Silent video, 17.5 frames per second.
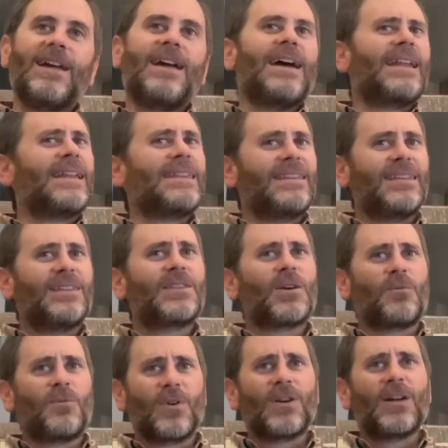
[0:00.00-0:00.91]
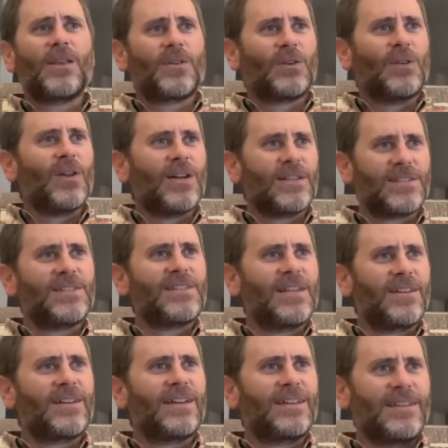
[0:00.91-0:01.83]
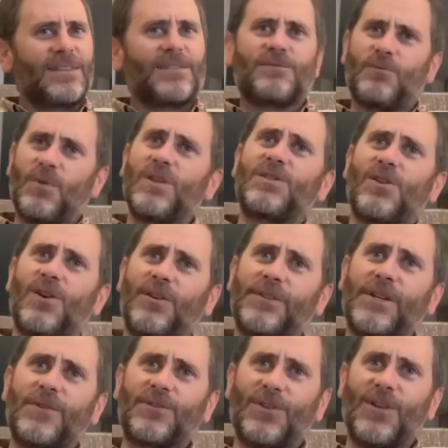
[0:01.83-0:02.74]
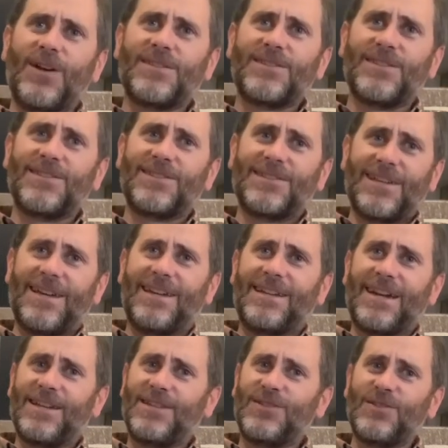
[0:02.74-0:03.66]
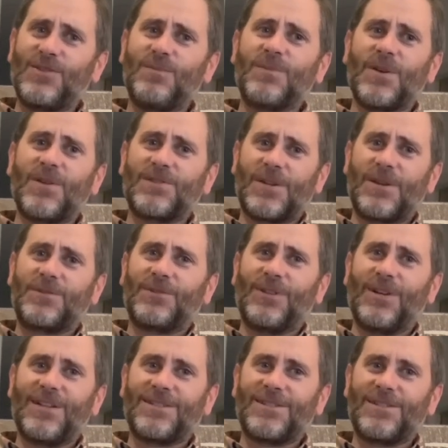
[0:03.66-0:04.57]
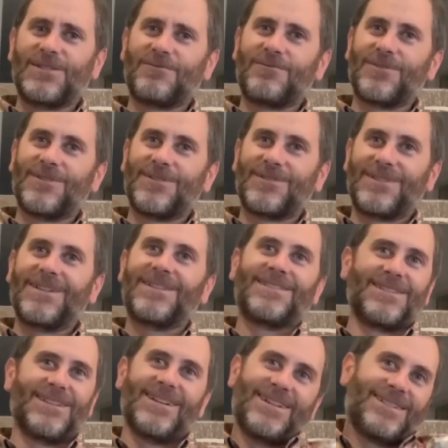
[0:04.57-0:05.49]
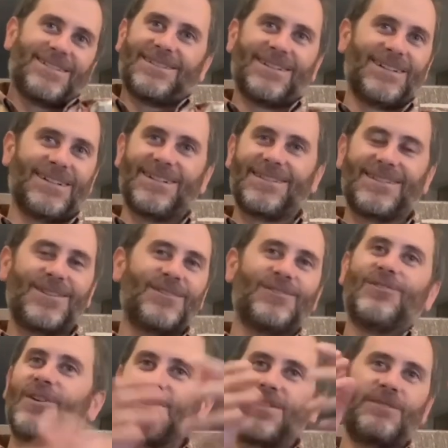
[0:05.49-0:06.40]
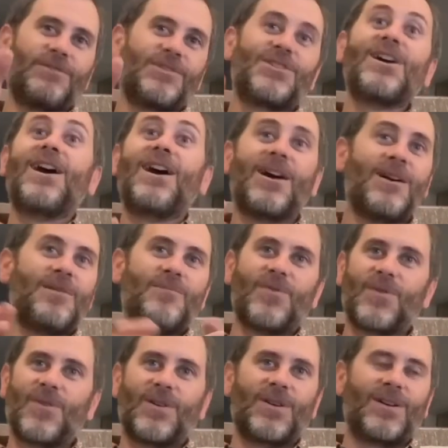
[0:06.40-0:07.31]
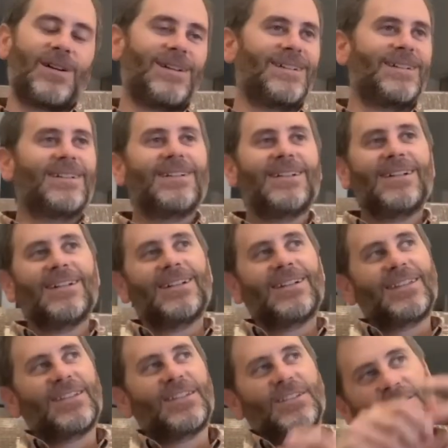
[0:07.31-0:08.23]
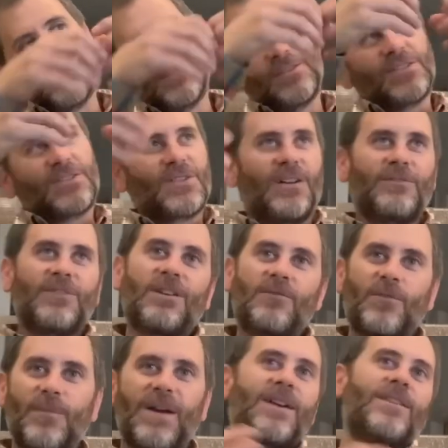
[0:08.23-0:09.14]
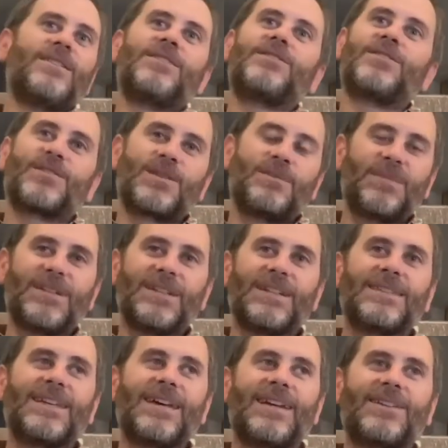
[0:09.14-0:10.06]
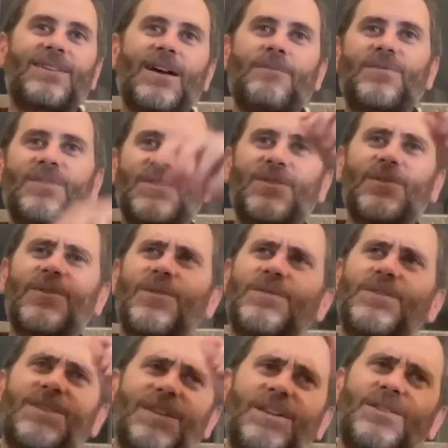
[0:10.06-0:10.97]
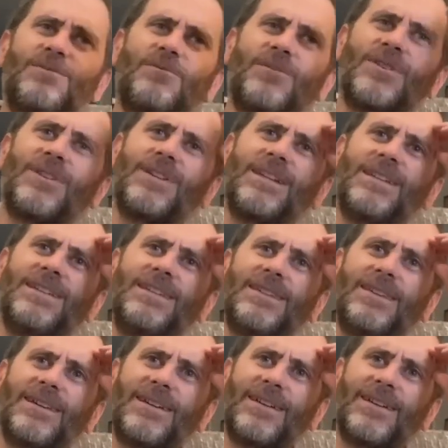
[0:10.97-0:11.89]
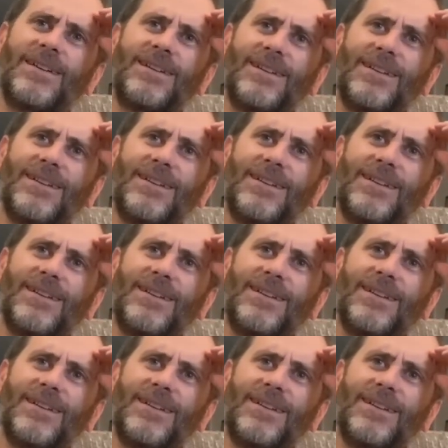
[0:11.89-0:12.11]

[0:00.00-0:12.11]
And I think there were other losses. It was called Other Losses, and I assume those other losses were things like, loss of a job or, dissolving of a marriage or something like that. I'm sure those things were in the